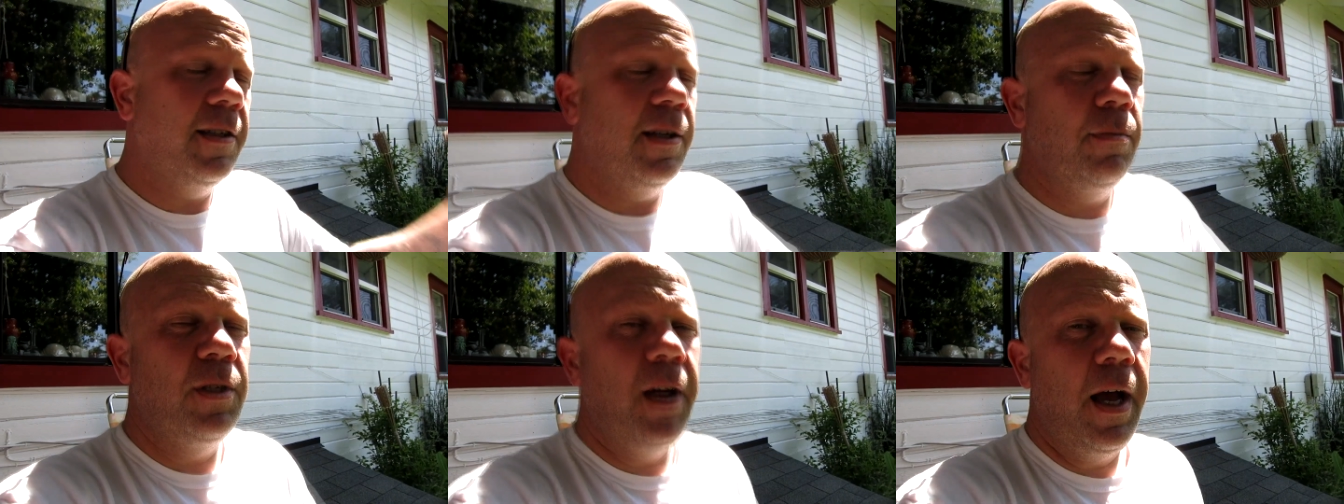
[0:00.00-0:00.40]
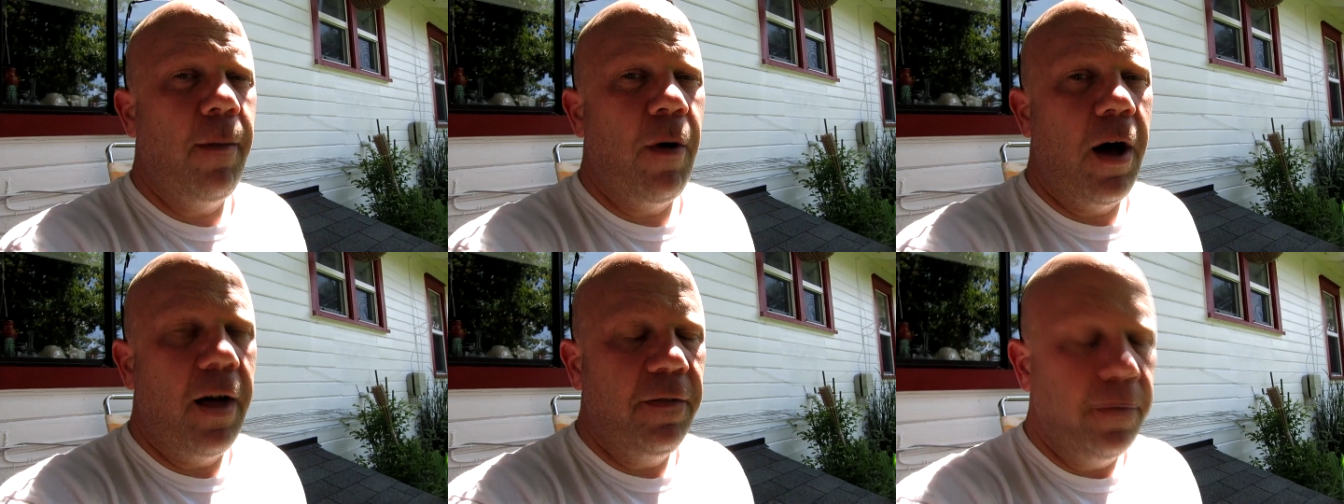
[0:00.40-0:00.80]
some
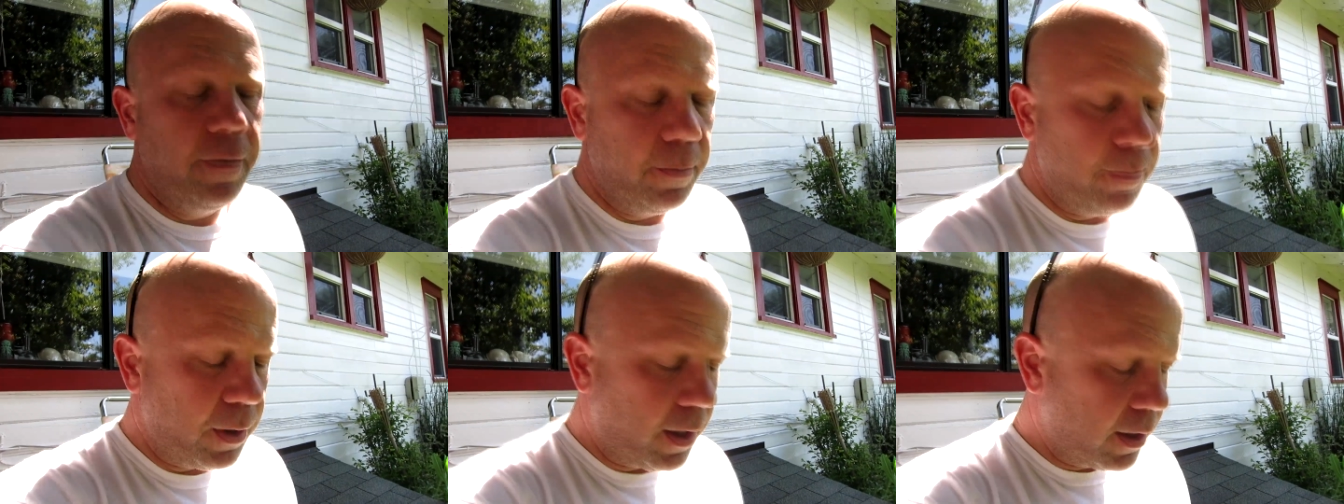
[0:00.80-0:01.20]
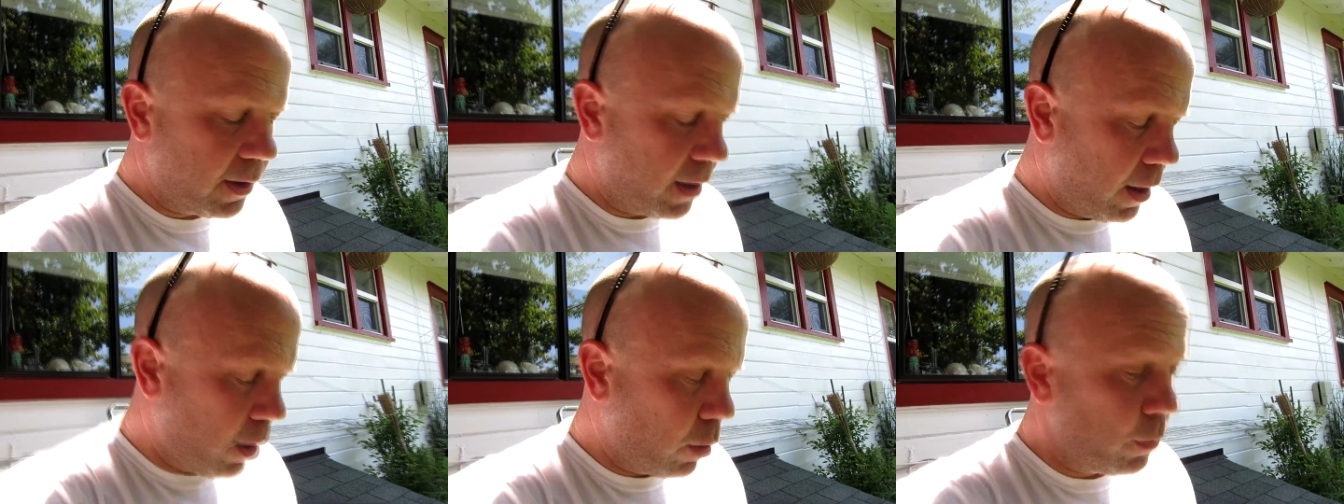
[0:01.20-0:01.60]
time off because,
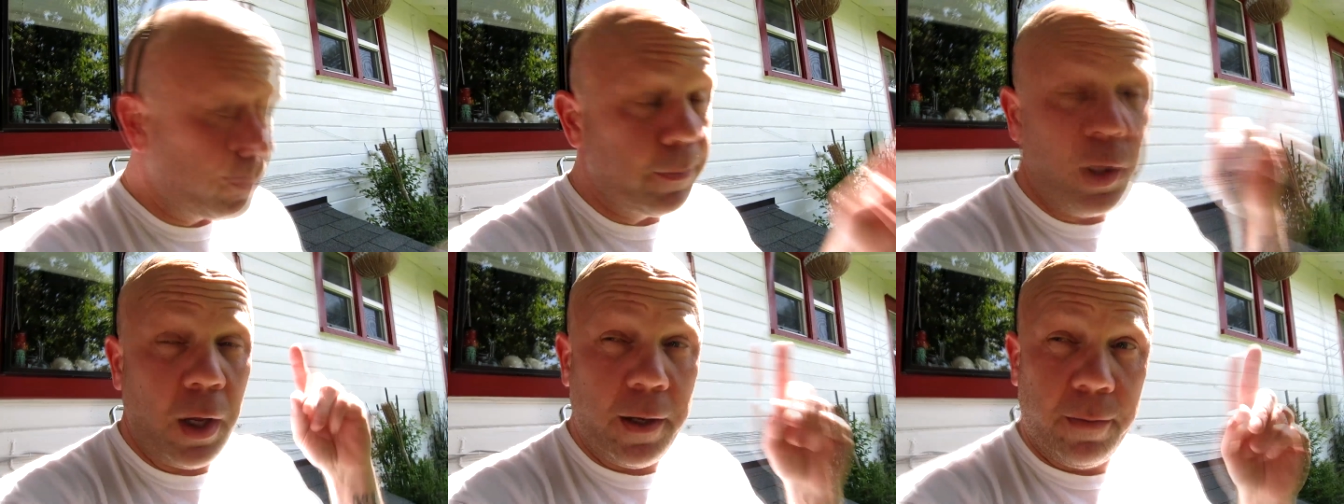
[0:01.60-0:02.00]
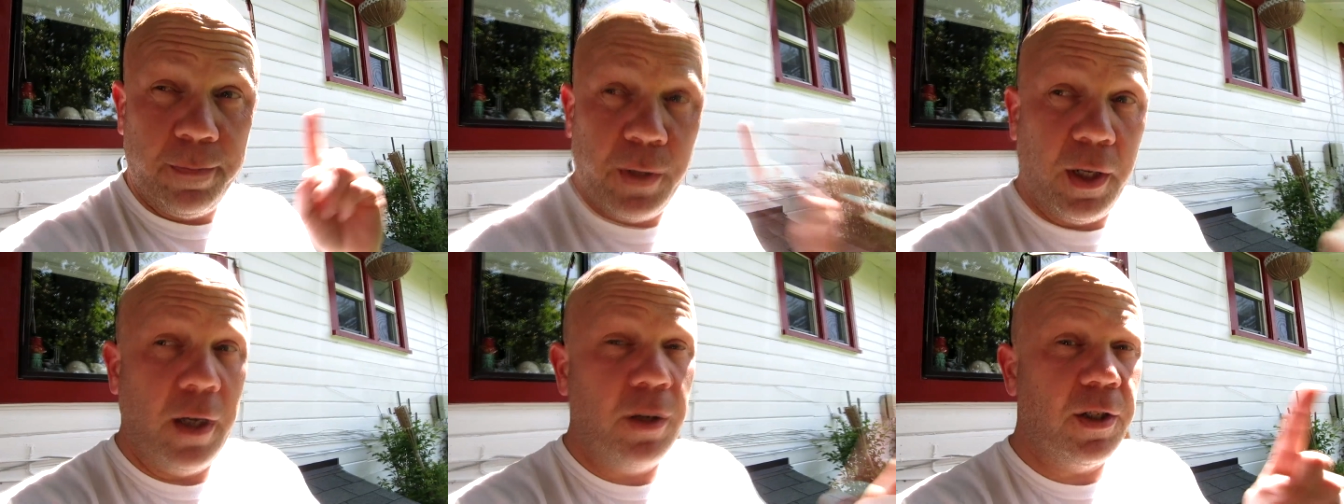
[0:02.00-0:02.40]
oh,
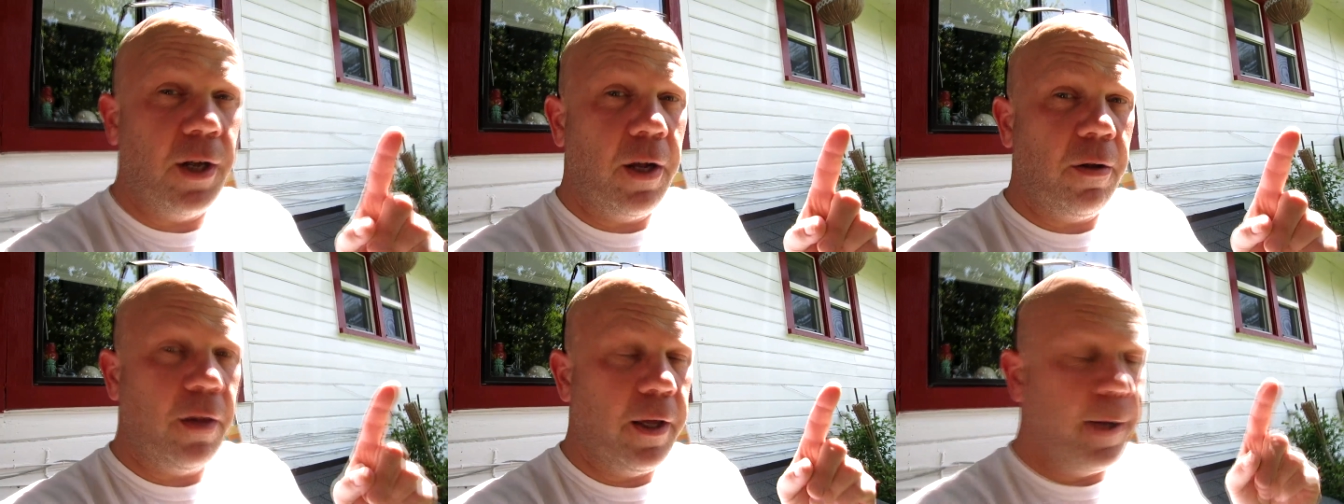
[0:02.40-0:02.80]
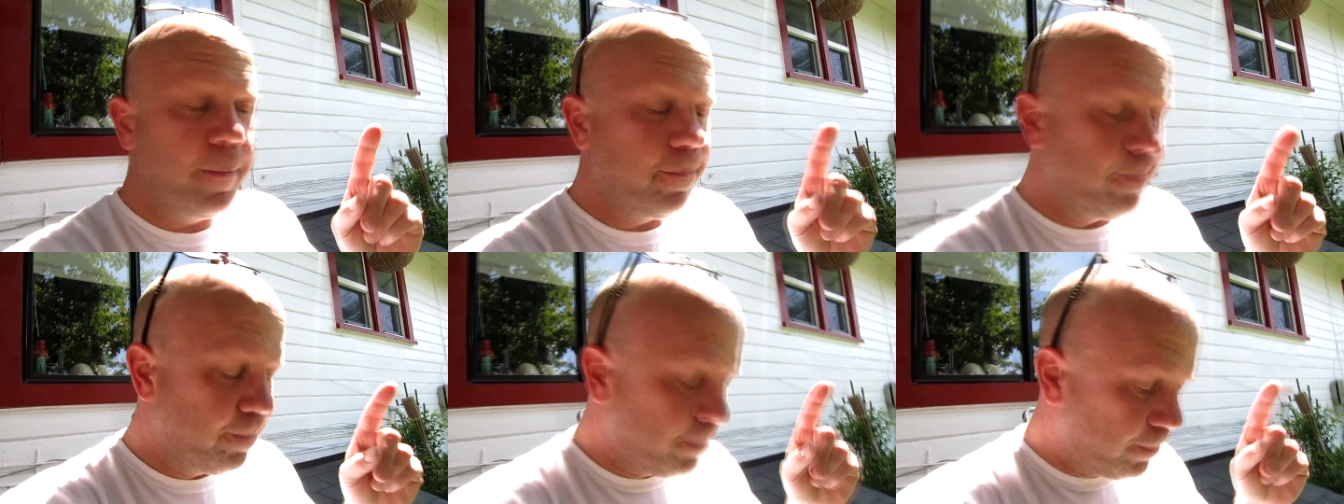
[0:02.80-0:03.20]
here's another
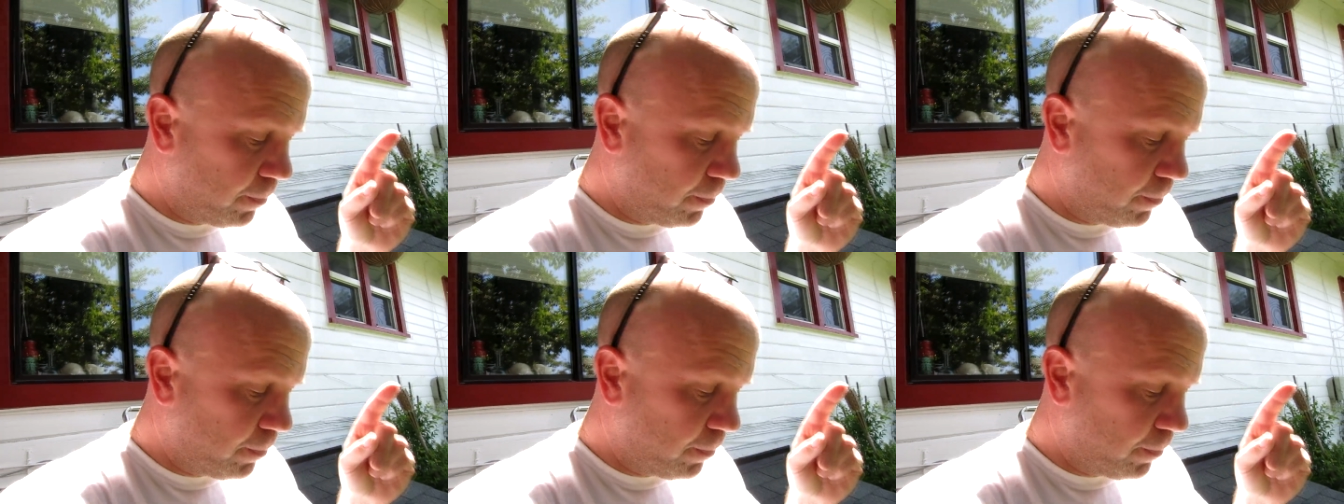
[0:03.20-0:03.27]
thing.